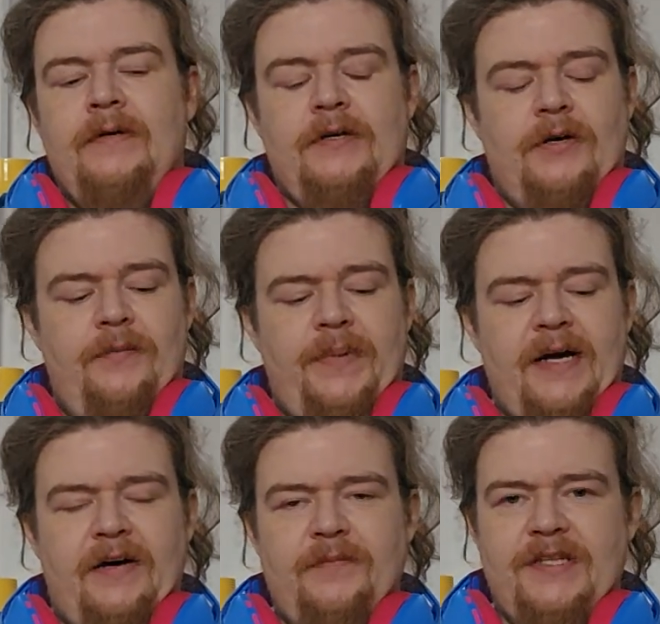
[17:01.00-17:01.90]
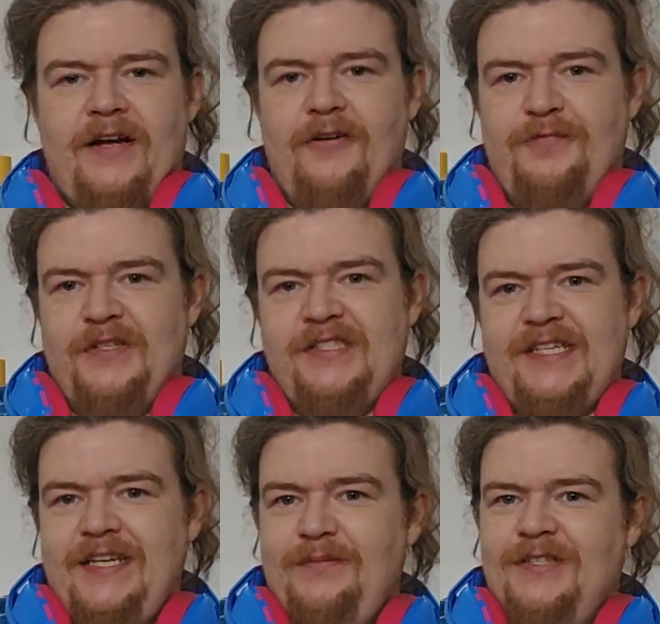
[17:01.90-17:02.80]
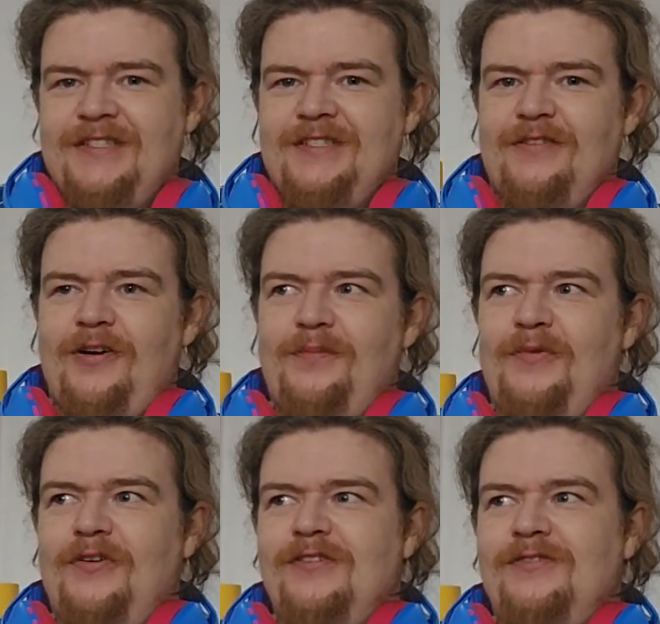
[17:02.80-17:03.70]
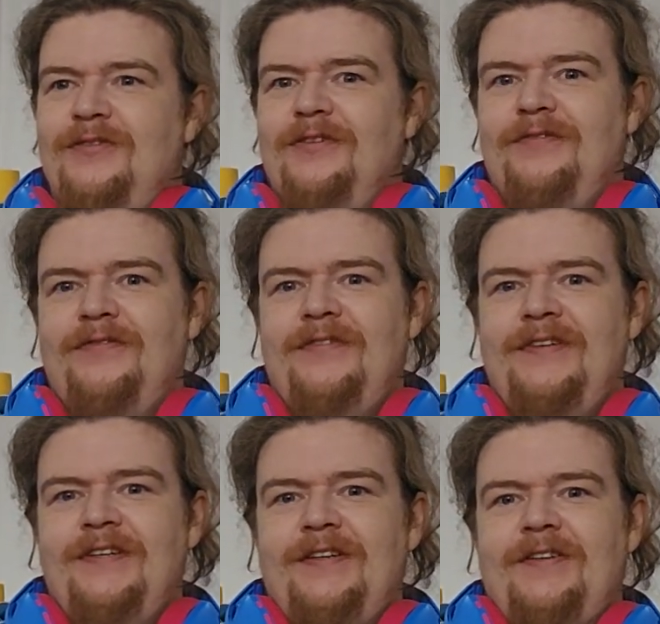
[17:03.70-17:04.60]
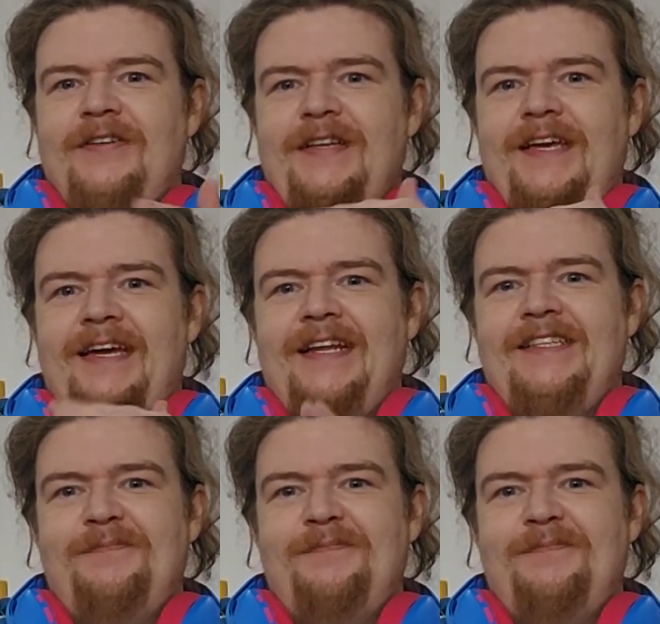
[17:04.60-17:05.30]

Going back up to that open C, which is a lot more sort of in its